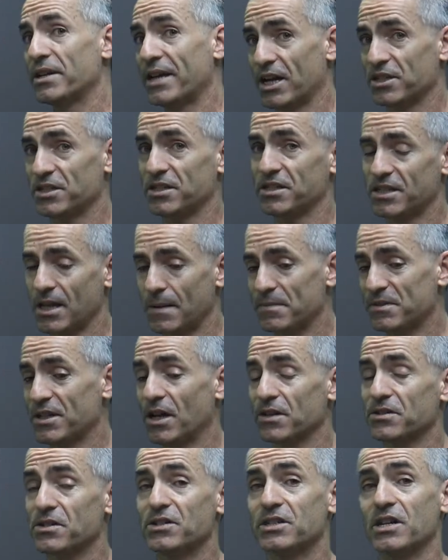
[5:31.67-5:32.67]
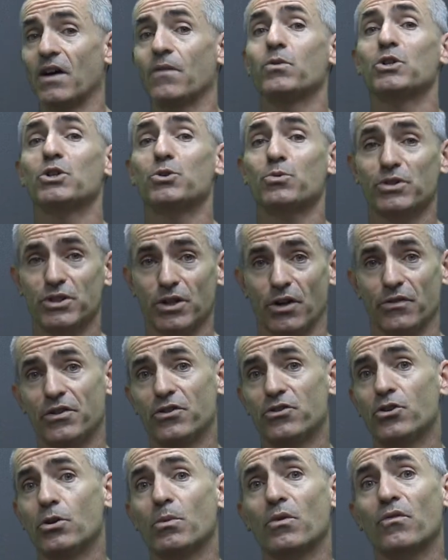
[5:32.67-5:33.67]
nasty stem cells themselves, which result
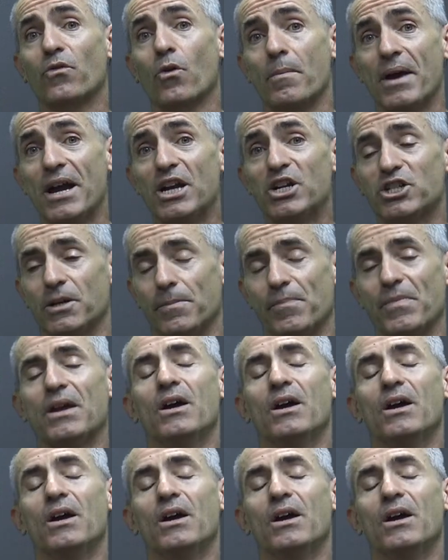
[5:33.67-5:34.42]
in tumor formation.